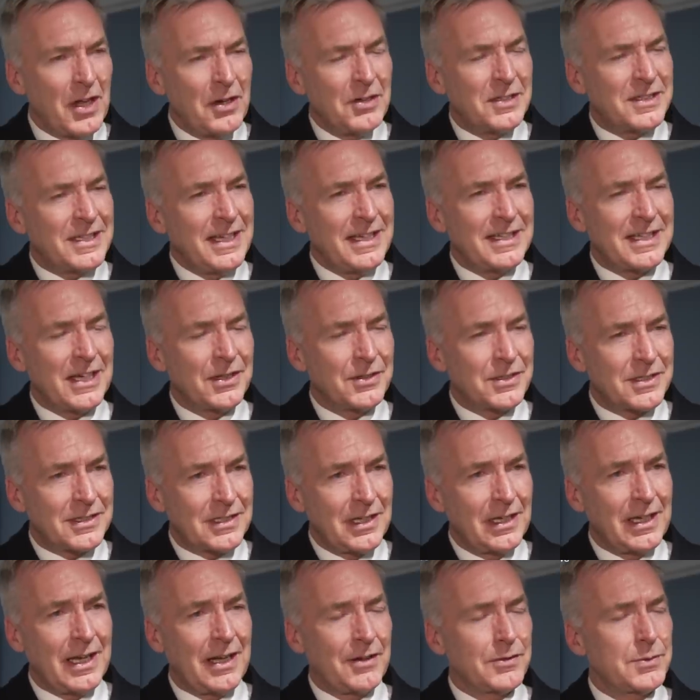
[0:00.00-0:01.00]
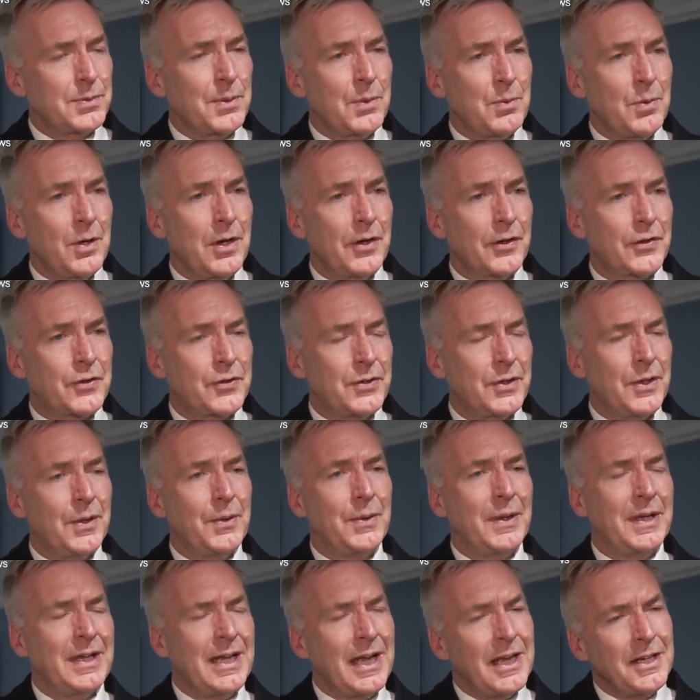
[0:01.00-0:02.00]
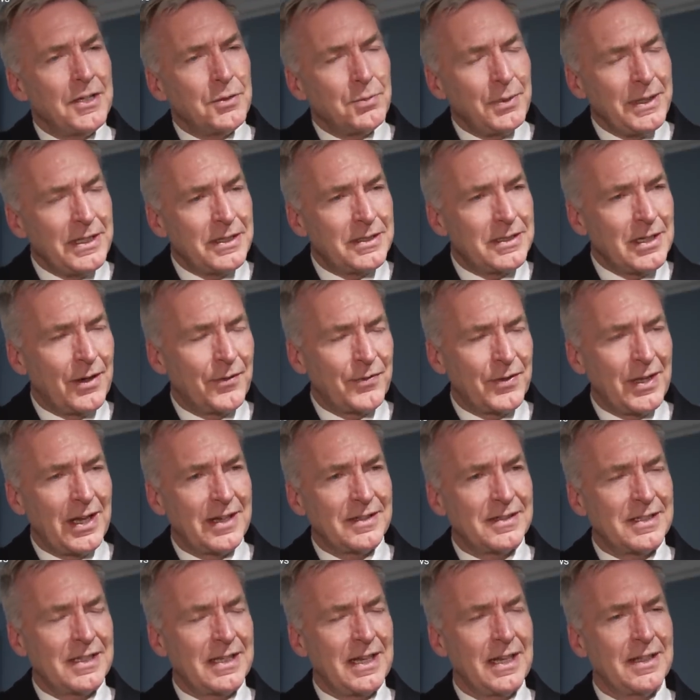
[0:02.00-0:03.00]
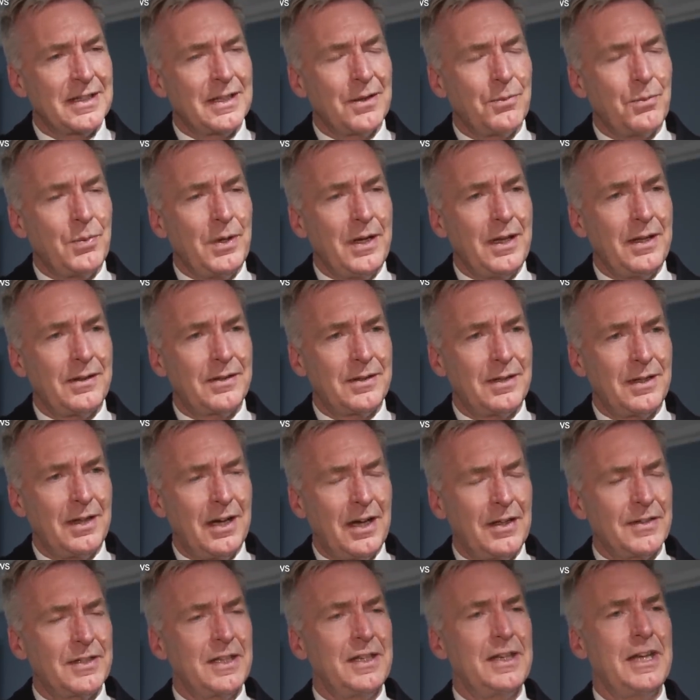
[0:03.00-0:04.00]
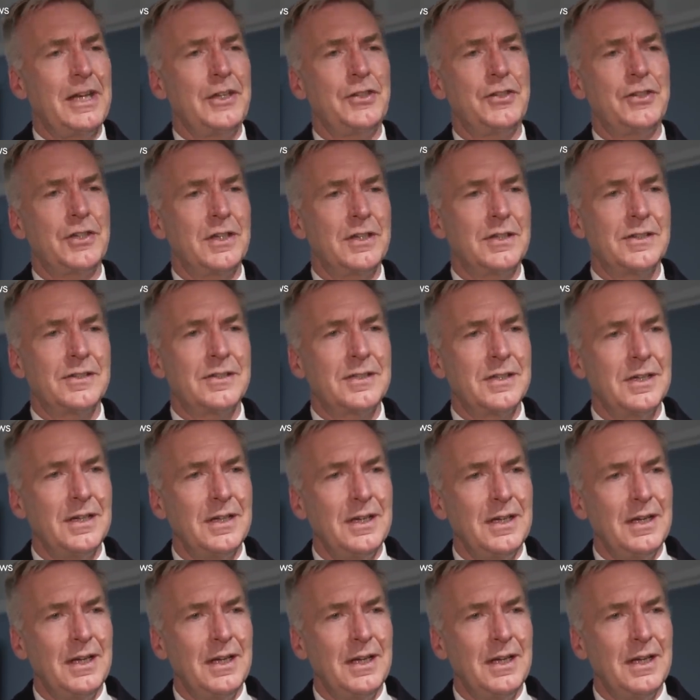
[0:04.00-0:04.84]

those details still have to be worked through, and how do we dove that together with other nations?